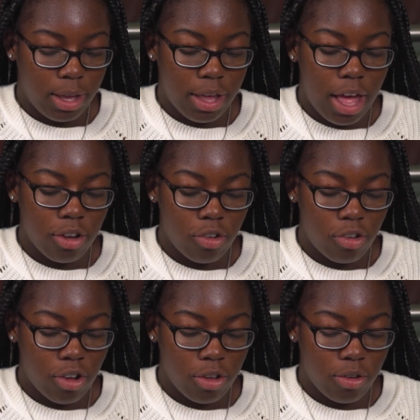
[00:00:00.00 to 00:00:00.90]
catch a
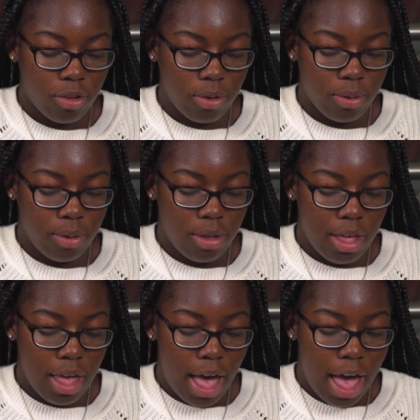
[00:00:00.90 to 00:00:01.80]
shuttle,
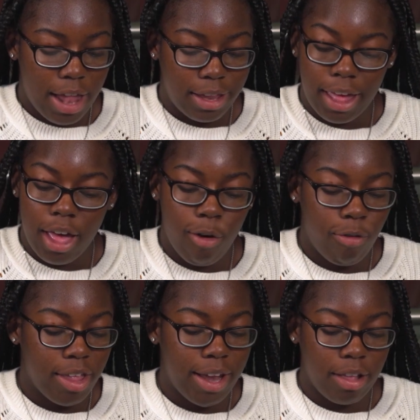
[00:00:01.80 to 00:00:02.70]
and get
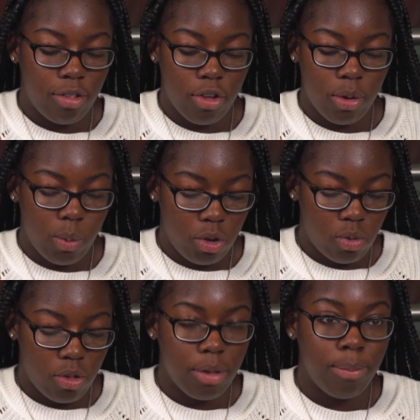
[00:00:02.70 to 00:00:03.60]
off the next stop,
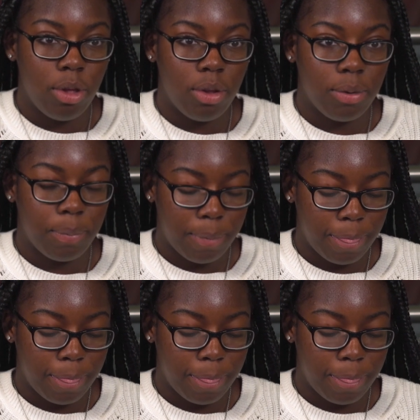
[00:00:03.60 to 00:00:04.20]
which was the moon.